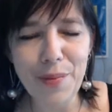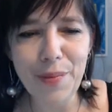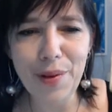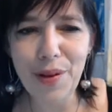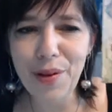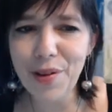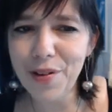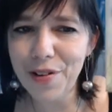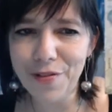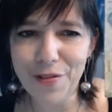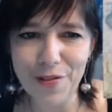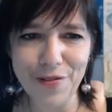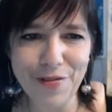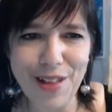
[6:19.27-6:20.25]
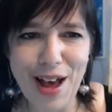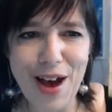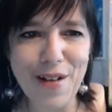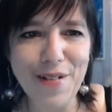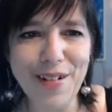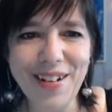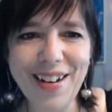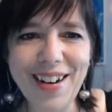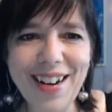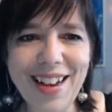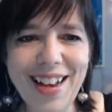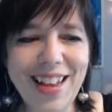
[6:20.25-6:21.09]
beautiful flower.